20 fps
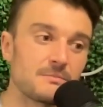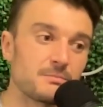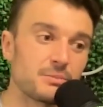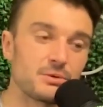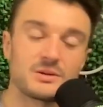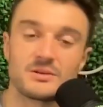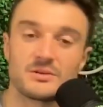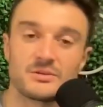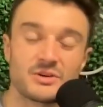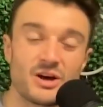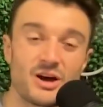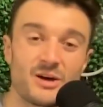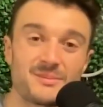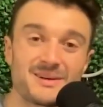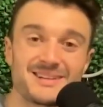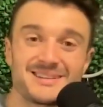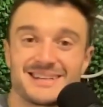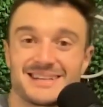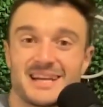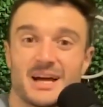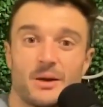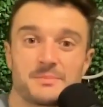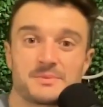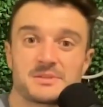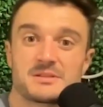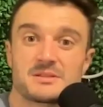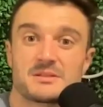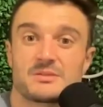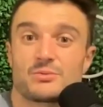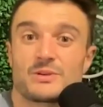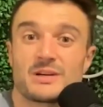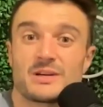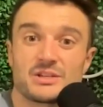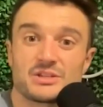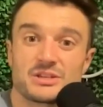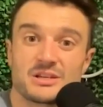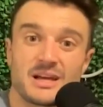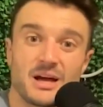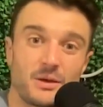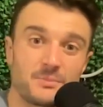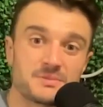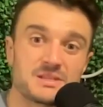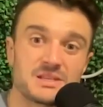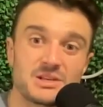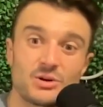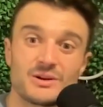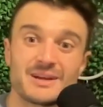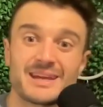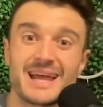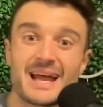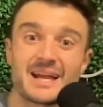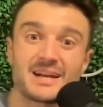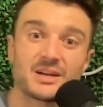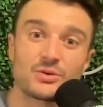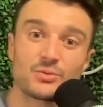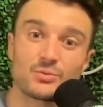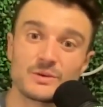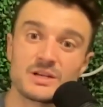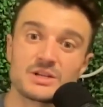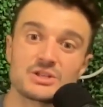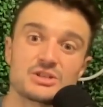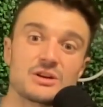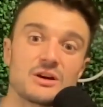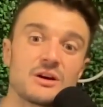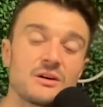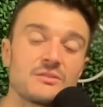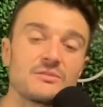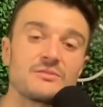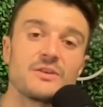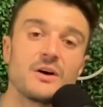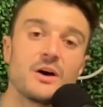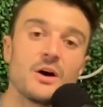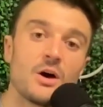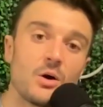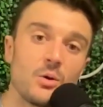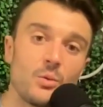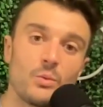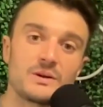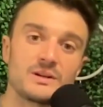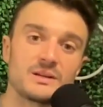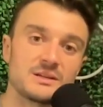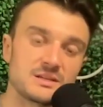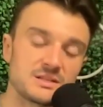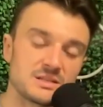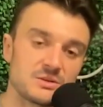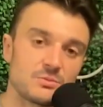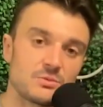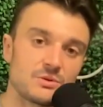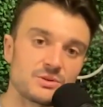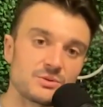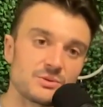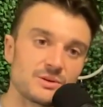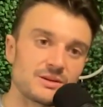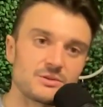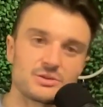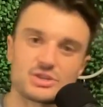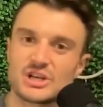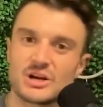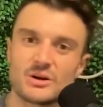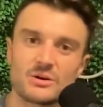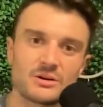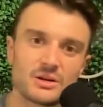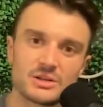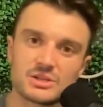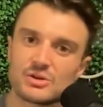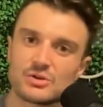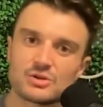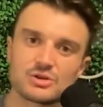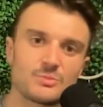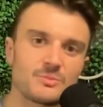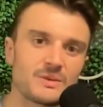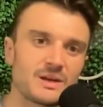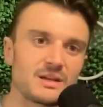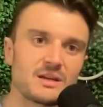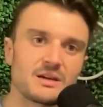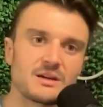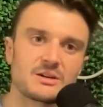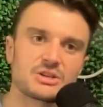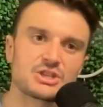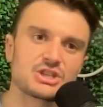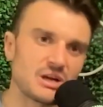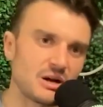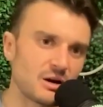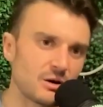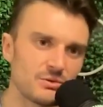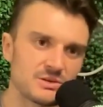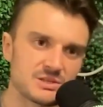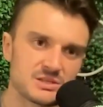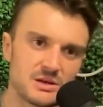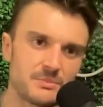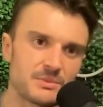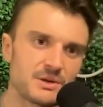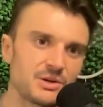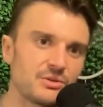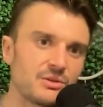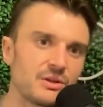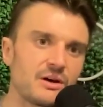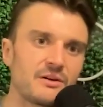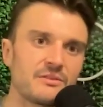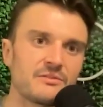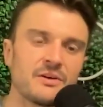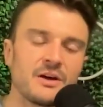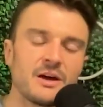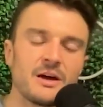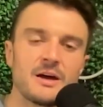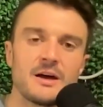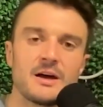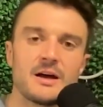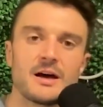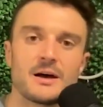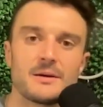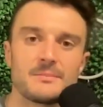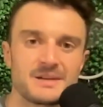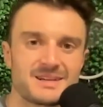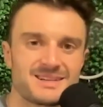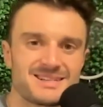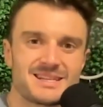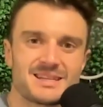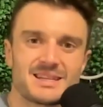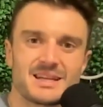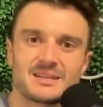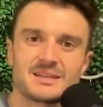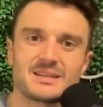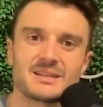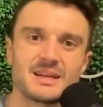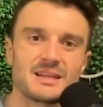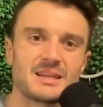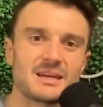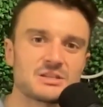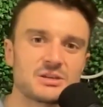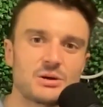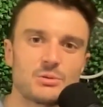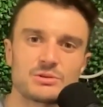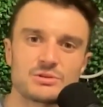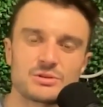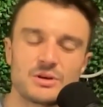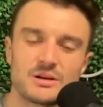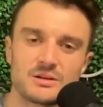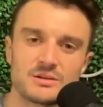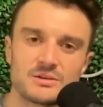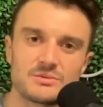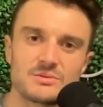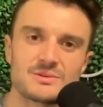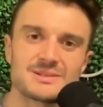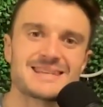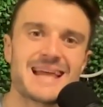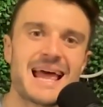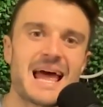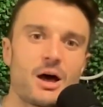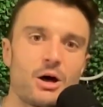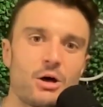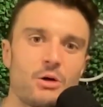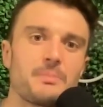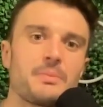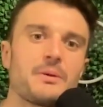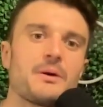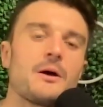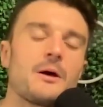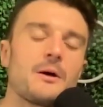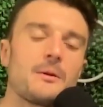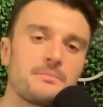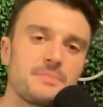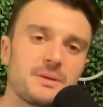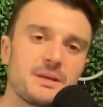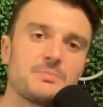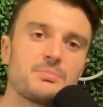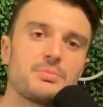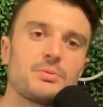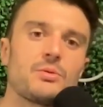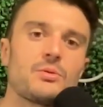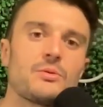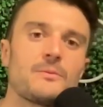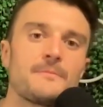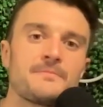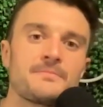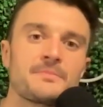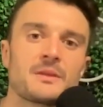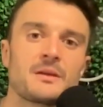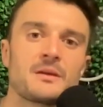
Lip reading: put a little comment, it helps the reach. It helps the organic reach of what it is that we're doing. Share it on social media. Share it with somebody you love, because at the end of the day, that's all we're trying to do, is help people